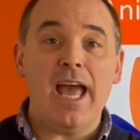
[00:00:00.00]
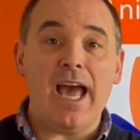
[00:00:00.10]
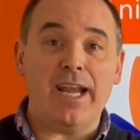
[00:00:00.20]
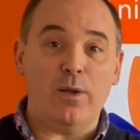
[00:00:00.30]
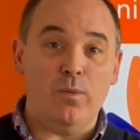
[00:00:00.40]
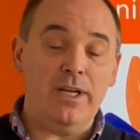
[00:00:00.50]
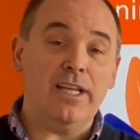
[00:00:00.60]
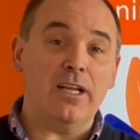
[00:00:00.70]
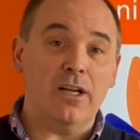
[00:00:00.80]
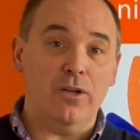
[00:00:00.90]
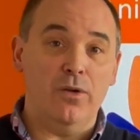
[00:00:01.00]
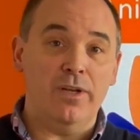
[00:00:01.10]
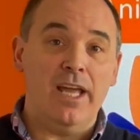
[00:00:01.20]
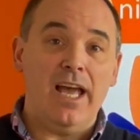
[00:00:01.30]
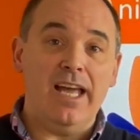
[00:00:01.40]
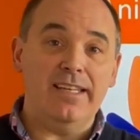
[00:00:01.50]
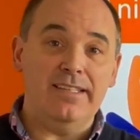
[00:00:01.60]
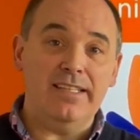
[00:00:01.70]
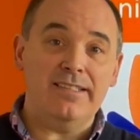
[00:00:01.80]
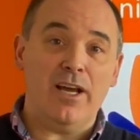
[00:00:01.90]
and it will include a
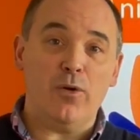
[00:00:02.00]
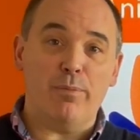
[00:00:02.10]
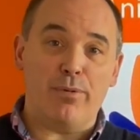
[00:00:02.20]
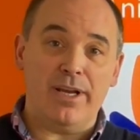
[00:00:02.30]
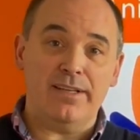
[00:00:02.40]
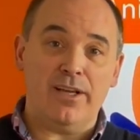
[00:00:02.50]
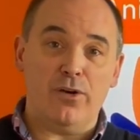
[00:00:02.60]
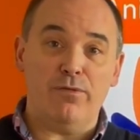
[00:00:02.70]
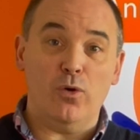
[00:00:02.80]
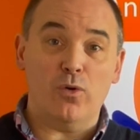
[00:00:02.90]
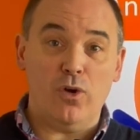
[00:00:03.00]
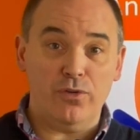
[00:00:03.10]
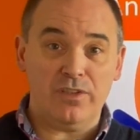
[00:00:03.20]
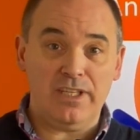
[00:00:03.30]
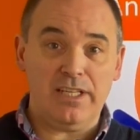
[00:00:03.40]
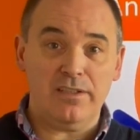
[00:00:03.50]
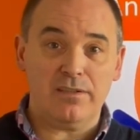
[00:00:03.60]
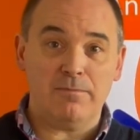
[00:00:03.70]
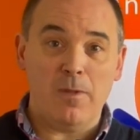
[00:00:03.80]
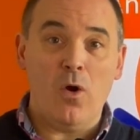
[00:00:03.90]
detailed breakdown of your costings
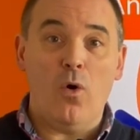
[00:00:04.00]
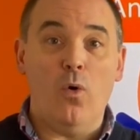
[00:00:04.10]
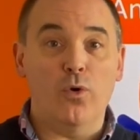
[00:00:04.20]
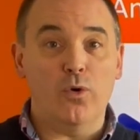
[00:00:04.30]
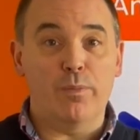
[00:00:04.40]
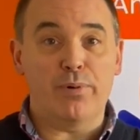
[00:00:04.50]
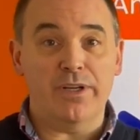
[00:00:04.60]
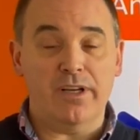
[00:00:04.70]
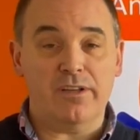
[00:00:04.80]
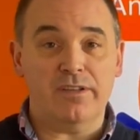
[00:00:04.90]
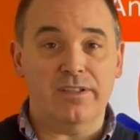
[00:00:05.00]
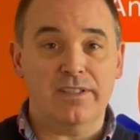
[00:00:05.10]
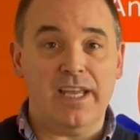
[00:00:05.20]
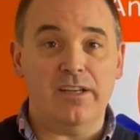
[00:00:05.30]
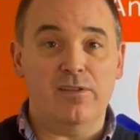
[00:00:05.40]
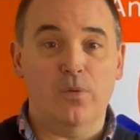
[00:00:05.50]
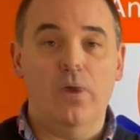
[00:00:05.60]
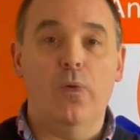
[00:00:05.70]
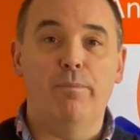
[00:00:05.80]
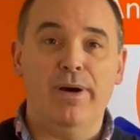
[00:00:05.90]
or your production schedule
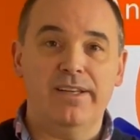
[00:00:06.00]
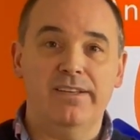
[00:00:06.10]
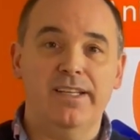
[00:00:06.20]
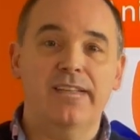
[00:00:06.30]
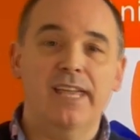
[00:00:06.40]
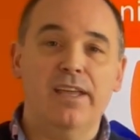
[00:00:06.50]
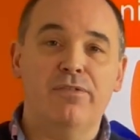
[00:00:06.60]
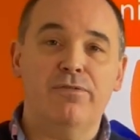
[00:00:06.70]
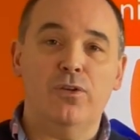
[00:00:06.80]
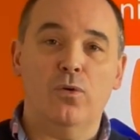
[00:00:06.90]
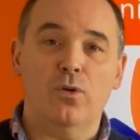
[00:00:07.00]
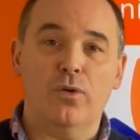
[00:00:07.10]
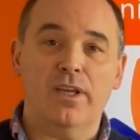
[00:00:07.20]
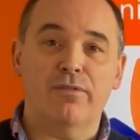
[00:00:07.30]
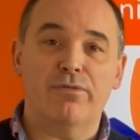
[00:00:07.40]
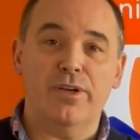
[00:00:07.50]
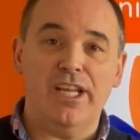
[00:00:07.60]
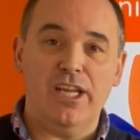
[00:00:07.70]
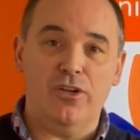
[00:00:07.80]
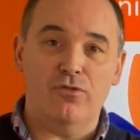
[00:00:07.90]
or budget if you're looking for an
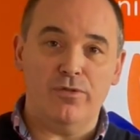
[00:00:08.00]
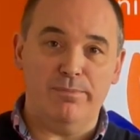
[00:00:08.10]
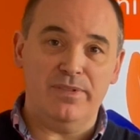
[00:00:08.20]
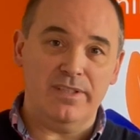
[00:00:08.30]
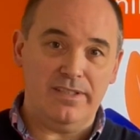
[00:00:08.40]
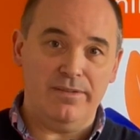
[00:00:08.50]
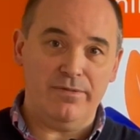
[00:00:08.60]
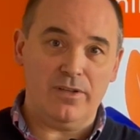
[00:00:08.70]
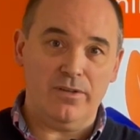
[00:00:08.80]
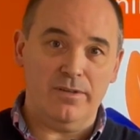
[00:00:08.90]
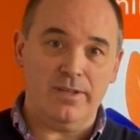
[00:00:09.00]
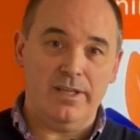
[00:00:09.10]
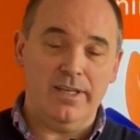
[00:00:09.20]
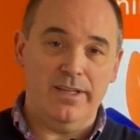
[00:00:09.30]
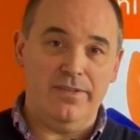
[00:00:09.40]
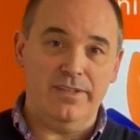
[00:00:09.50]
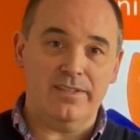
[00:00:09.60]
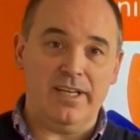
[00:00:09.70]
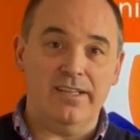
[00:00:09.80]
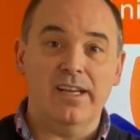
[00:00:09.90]
interim certificate at this
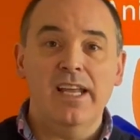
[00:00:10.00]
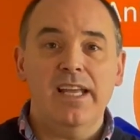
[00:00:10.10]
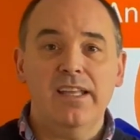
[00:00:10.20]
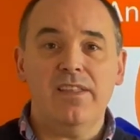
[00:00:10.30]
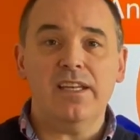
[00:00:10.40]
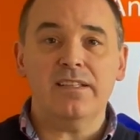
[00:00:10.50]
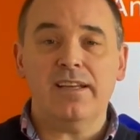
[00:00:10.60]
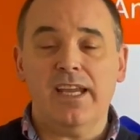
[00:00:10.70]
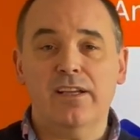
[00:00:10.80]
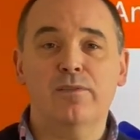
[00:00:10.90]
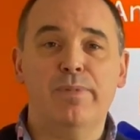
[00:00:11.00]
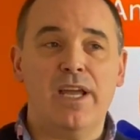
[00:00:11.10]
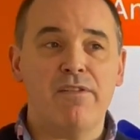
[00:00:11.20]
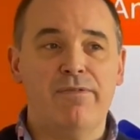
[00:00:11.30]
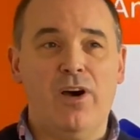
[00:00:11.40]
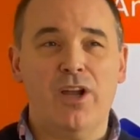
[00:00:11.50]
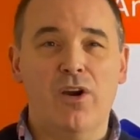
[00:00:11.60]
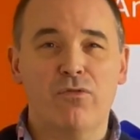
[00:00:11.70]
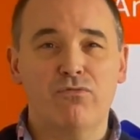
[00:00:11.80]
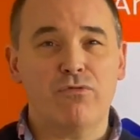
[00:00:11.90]
stage. It then takes BFI
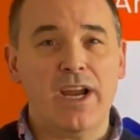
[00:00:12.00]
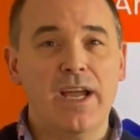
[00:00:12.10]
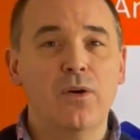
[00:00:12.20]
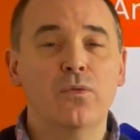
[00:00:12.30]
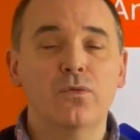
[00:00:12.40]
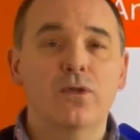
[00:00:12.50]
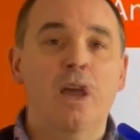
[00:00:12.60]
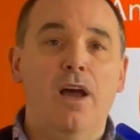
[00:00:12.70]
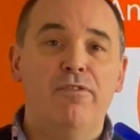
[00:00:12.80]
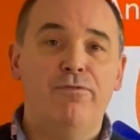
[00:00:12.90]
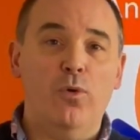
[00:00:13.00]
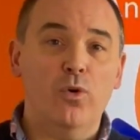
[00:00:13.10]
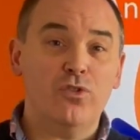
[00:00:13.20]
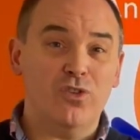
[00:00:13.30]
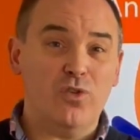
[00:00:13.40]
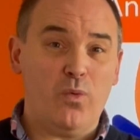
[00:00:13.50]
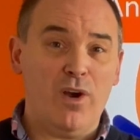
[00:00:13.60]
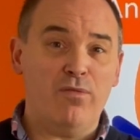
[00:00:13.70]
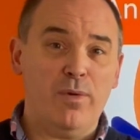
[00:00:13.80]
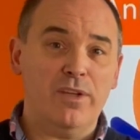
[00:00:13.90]
around 4 to
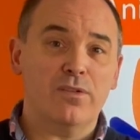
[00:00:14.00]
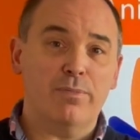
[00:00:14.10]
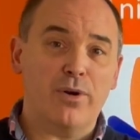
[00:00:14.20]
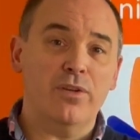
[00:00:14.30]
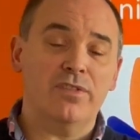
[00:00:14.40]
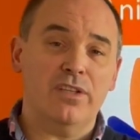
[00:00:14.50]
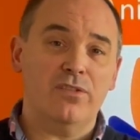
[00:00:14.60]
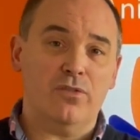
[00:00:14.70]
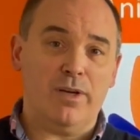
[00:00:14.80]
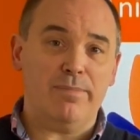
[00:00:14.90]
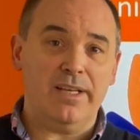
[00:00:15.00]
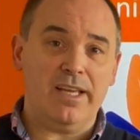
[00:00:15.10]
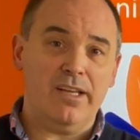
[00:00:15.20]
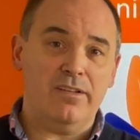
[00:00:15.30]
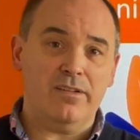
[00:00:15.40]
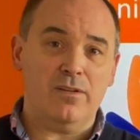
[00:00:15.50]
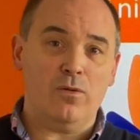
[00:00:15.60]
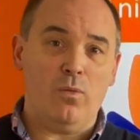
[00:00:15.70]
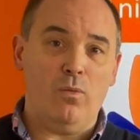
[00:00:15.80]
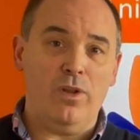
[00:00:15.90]
12 weeks to process your application
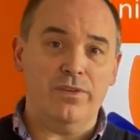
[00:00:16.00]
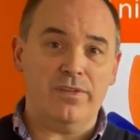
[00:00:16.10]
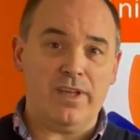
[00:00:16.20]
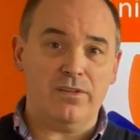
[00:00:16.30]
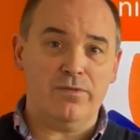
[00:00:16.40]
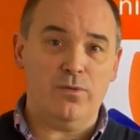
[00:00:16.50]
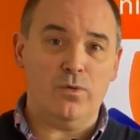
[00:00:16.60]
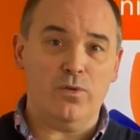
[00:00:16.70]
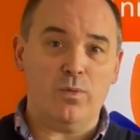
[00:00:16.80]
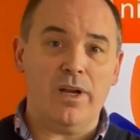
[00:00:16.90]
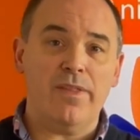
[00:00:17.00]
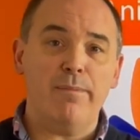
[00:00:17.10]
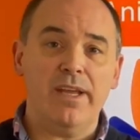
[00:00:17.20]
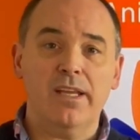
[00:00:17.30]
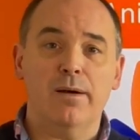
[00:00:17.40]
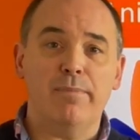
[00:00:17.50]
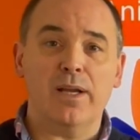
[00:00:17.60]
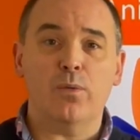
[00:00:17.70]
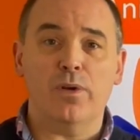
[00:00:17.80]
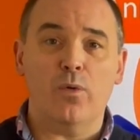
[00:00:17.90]
once that's forward as well, and they may come
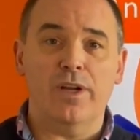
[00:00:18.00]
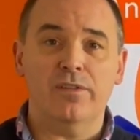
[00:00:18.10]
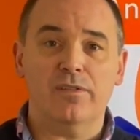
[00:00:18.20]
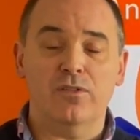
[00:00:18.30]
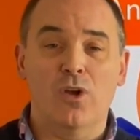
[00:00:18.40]
back with questions.